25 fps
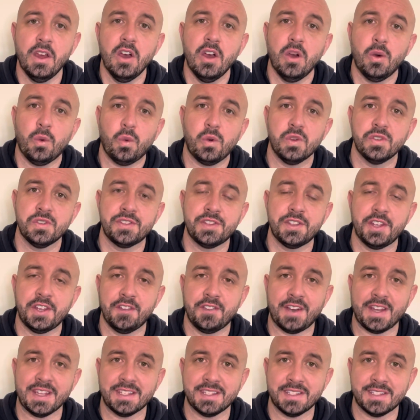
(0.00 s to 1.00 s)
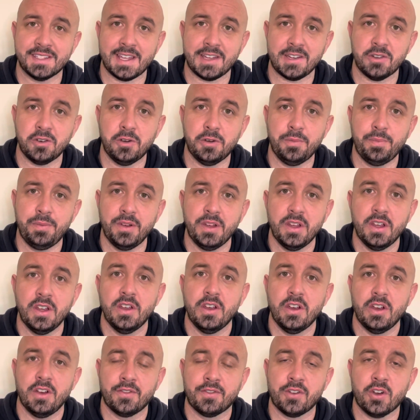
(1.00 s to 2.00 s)
Once the device is set up,
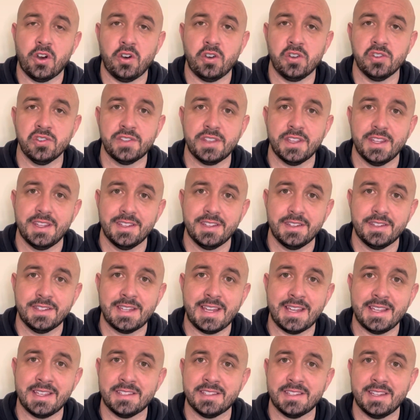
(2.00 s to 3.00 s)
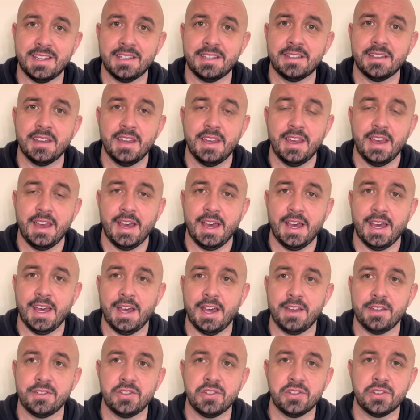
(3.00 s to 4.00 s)
of course, test it.
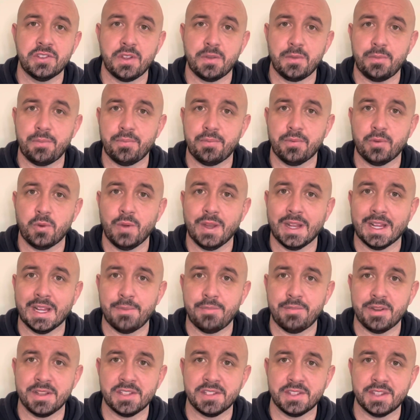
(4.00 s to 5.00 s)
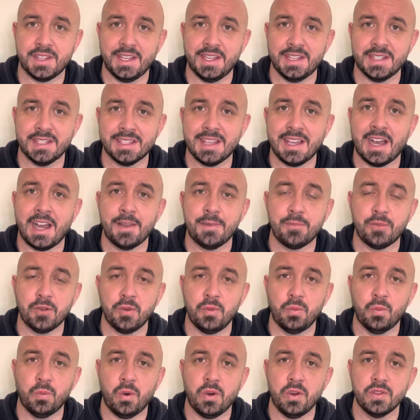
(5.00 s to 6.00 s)
Just quickly press the side
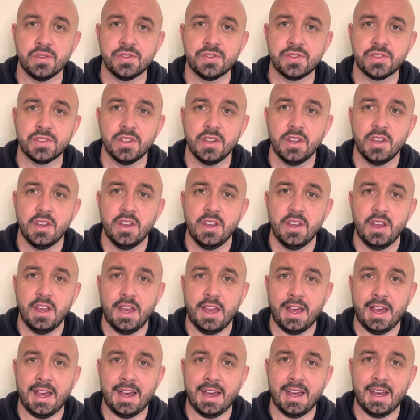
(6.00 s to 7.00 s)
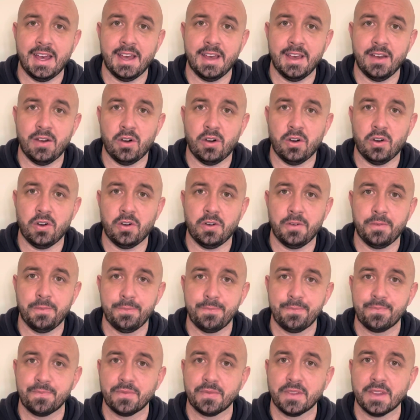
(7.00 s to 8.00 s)
button once or
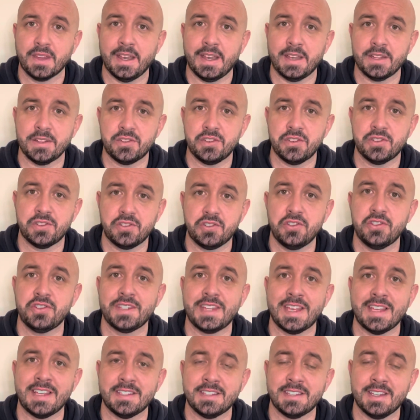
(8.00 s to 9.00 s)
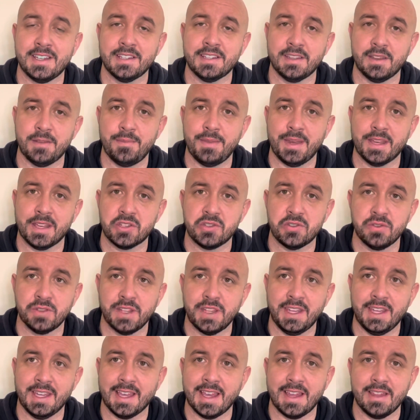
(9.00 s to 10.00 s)
just test it and make sure
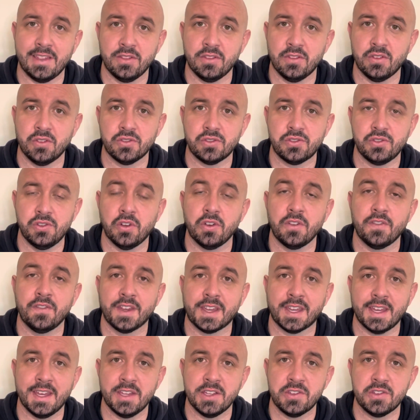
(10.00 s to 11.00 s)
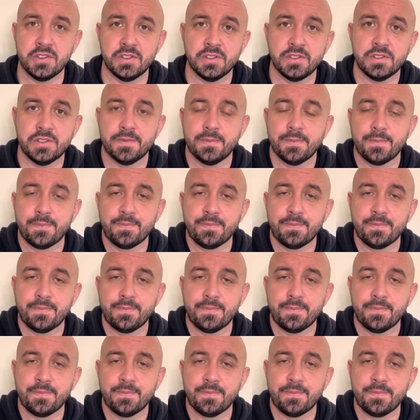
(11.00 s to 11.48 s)
that you're getting those notifications.